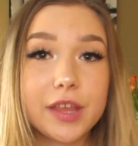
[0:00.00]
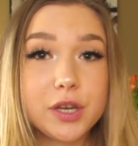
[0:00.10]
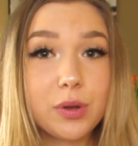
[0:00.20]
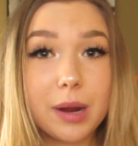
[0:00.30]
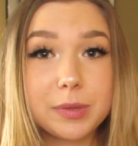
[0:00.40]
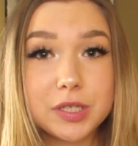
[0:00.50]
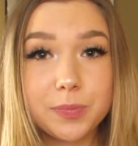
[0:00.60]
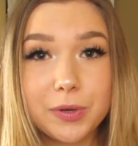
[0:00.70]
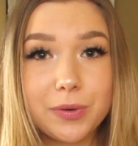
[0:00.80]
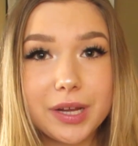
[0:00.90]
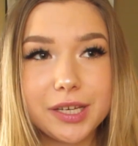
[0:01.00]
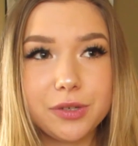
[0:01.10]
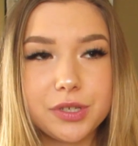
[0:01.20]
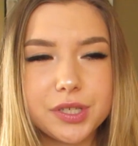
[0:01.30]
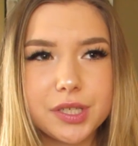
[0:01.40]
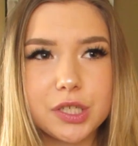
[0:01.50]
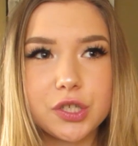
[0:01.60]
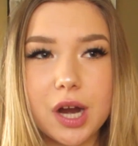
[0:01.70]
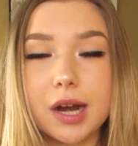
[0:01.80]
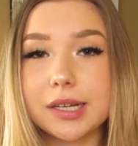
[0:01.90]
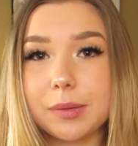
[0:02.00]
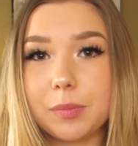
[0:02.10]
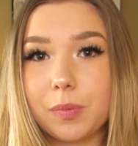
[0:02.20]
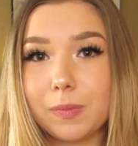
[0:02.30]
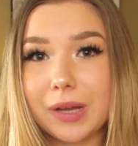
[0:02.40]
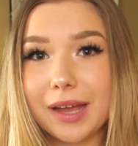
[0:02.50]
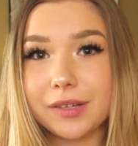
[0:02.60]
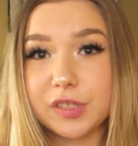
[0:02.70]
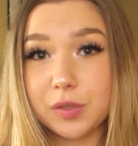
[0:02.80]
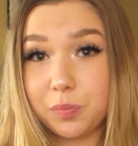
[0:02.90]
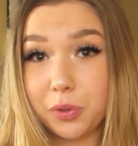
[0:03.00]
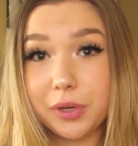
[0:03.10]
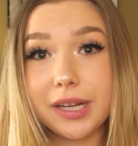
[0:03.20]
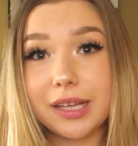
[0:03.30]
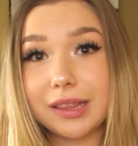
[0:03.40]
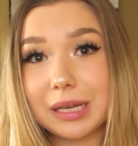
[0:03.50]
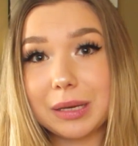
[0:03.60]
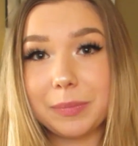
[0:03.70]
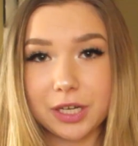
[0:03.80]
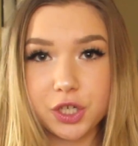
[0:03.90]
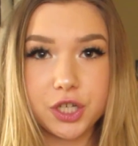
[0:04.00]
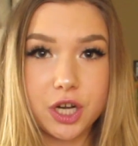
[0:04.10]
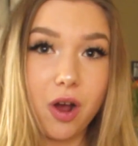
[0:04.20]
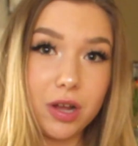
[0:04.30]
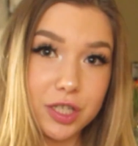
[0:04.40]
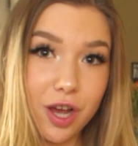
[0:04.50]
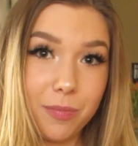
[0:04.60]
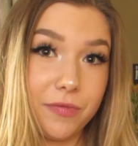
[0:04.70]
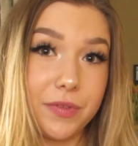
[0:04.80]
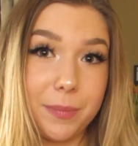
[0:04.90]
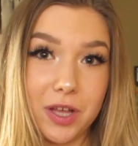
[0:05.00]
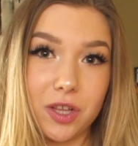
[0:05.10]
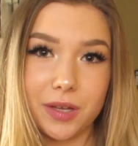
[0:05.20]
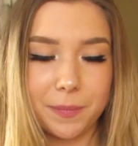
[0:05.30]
Then you grab a spoon and you just start kind of spooning the mixture on top of the milk.